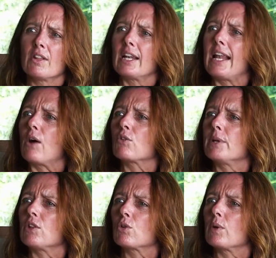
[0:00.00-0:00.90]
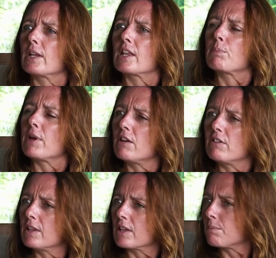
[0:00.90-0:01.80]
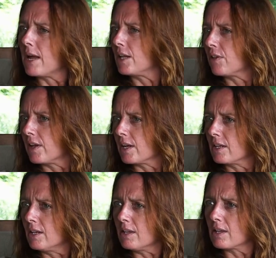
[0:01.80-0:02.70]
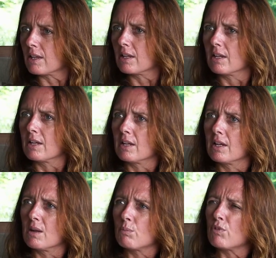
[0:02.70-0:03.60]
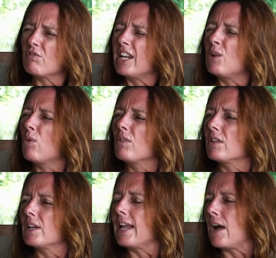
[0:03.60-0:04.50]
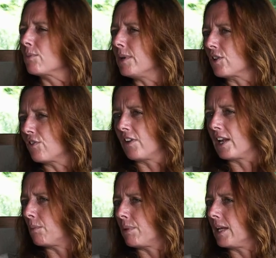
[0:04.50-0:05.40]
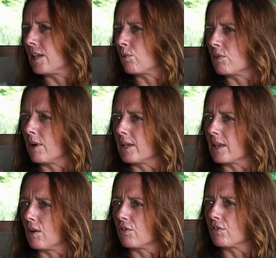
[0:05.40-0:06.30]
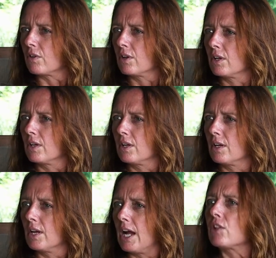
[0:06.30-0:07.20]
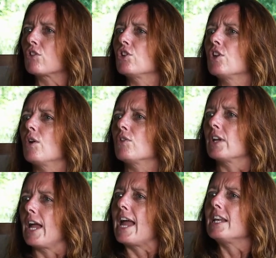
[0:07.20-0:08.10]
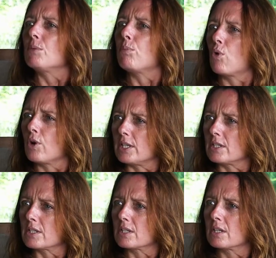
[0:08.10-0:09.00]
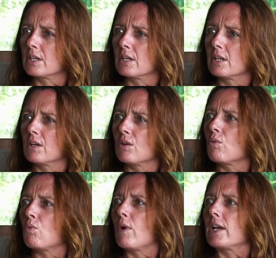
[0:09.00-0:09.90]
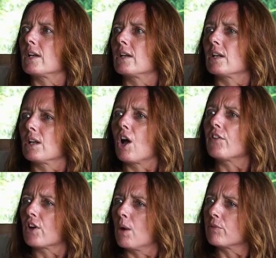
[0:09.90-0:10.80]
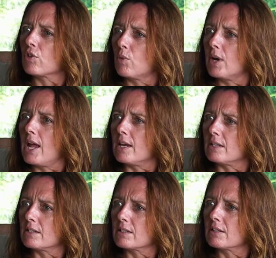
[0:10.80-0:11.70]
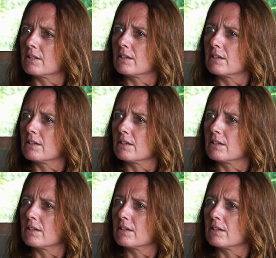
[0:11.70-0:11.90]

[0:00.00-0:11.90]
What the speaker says: that allowed me to experience many things, but really one that allowed me to feel at peace with myself and to know that at any point when life comes to an end,